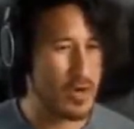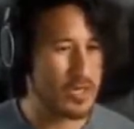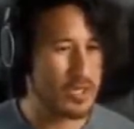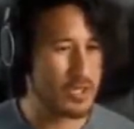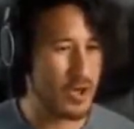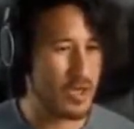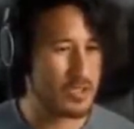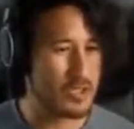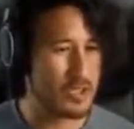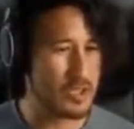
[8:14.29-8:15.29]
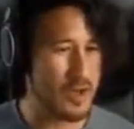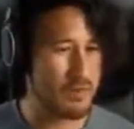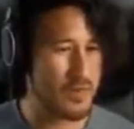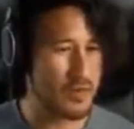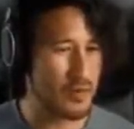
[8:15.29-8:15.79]
we just lost
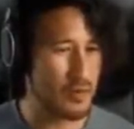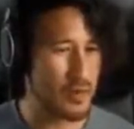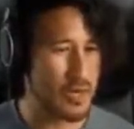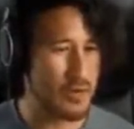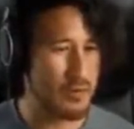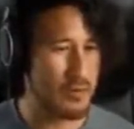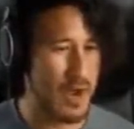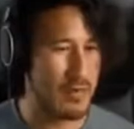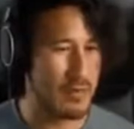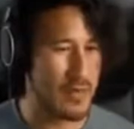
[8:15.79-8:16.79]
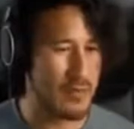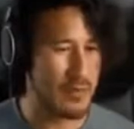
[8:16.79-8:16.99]
something real probably